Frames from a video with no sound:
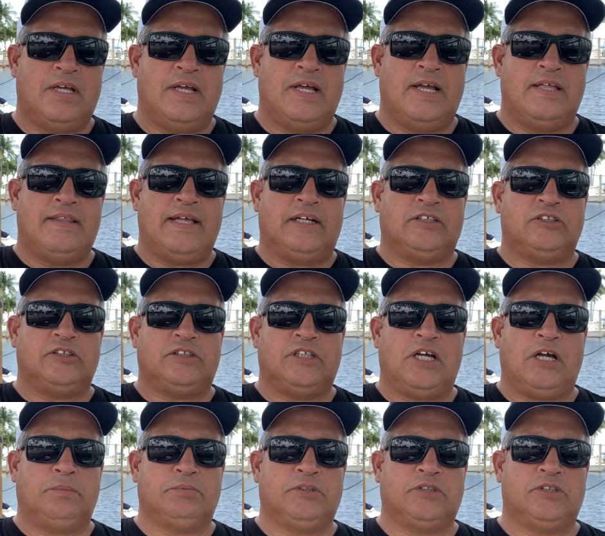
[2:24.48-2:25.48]
That just
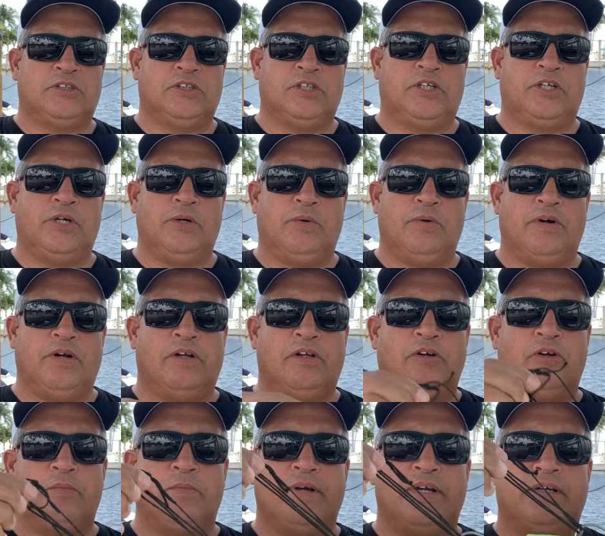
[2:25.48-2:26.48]
helps to secure it a
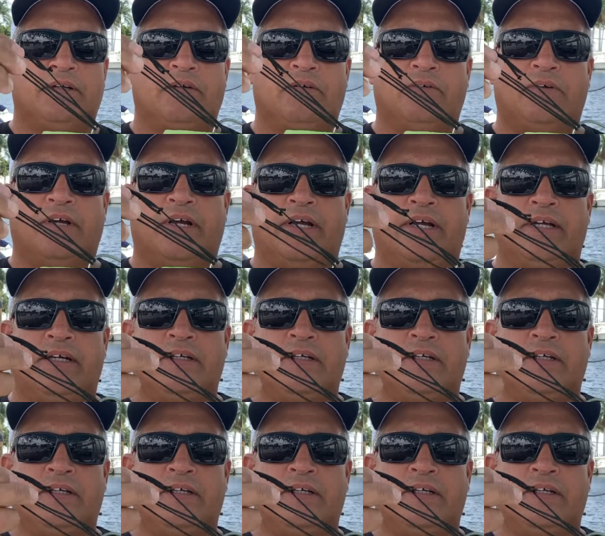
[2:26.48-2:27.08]
little bit, okay?